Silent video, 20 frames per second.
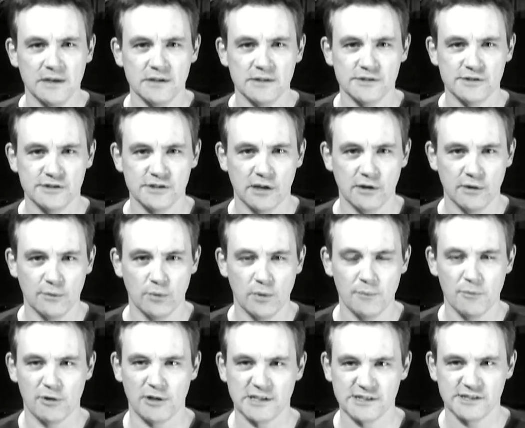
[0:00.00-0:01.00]
So when
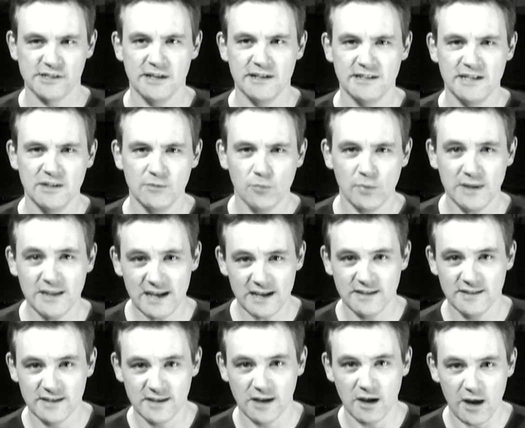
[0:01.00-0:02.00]
we're excited, we
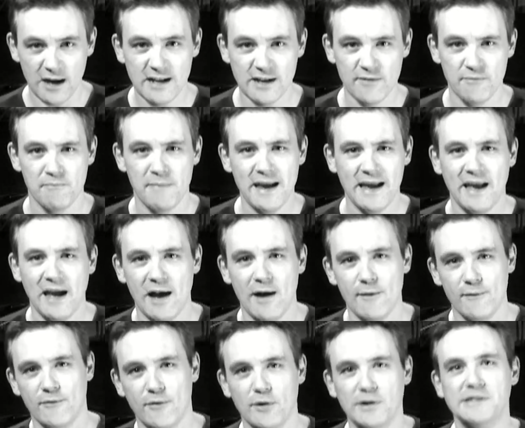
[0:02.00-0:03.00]
tend to kind of make
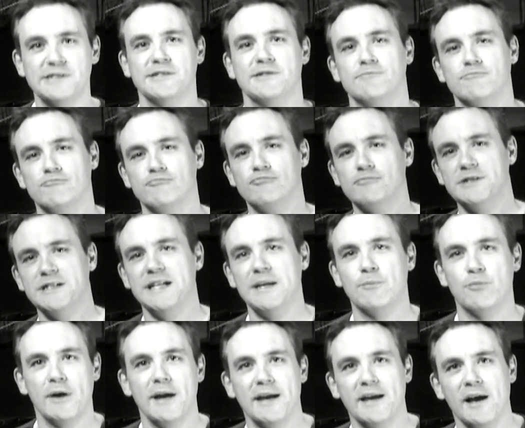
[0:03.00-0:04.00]
our voice really
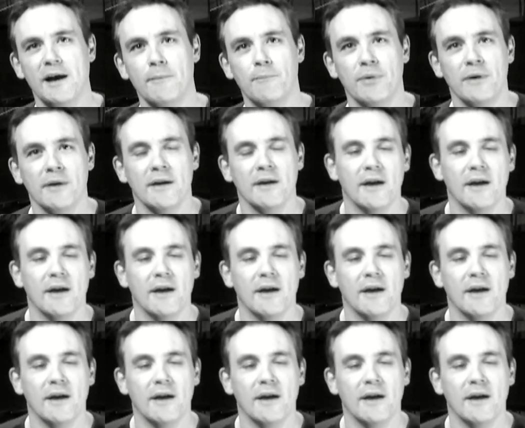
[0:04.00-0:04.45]
break up